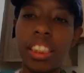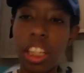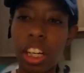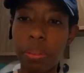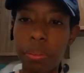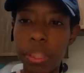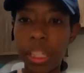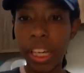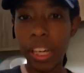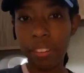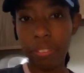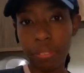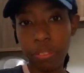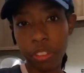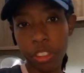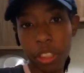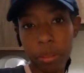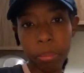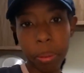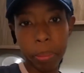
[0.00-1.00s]
all we got
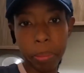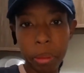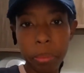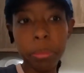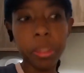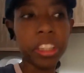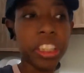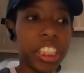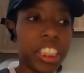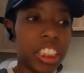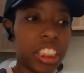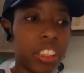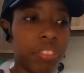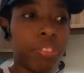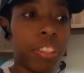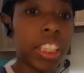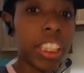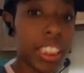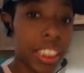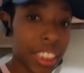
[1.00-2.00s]
for baby Amelia. She
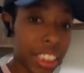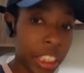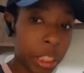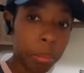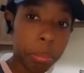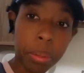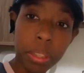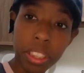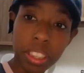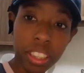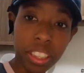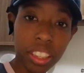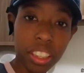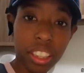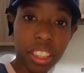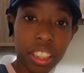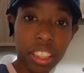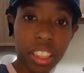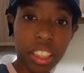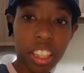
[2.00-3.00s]
fell asleep
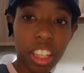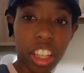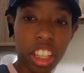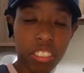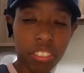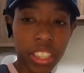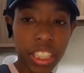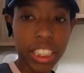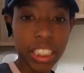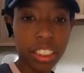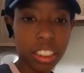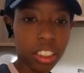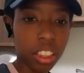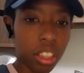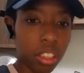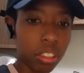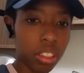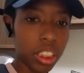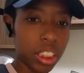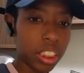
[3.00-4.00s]
already,
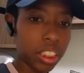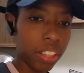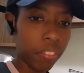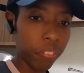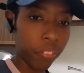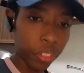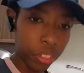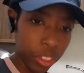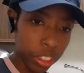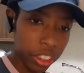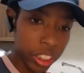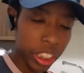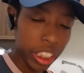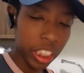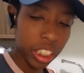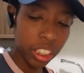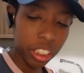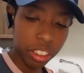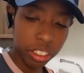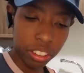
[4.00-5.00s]
so it's
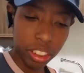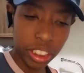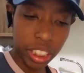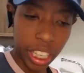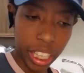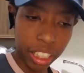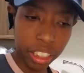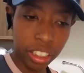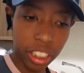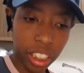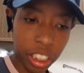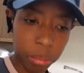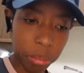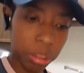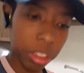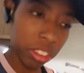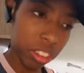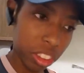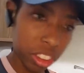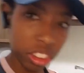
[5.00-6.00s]
7:30. Chris had her, he let me
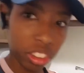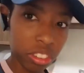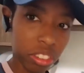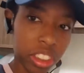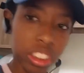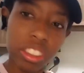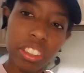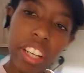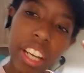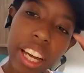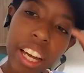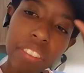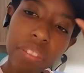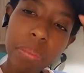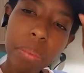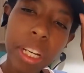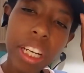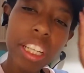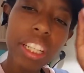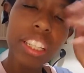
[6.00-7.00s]
go to the store, so I have
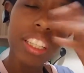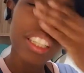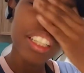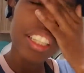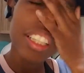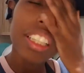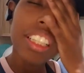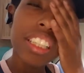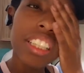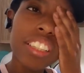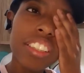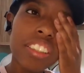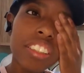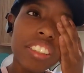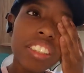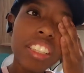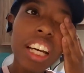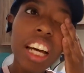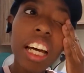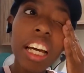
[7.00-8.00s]
my little
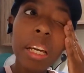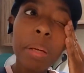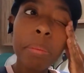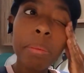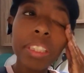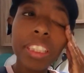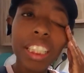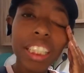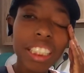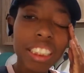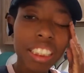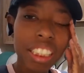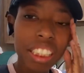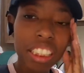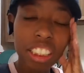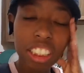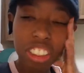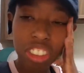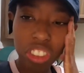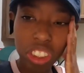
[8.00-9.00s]
time, because like I said,
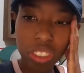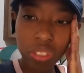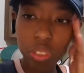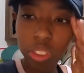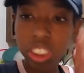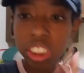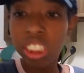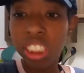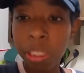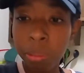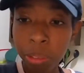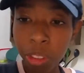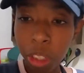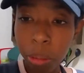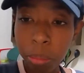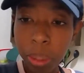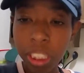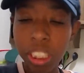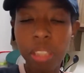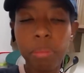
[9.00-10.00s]
it's stressful. She sleeps on
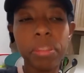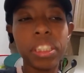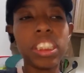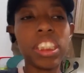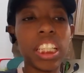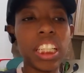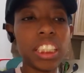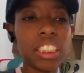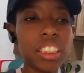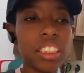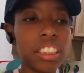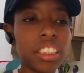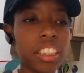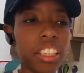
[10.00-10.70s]
me, on my chest.